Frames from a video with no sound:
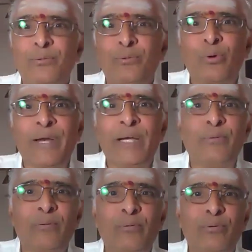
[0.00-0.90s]
to donate
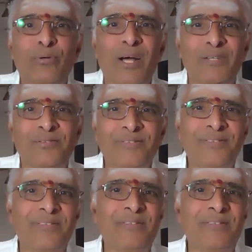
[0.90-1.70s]
to a good cause.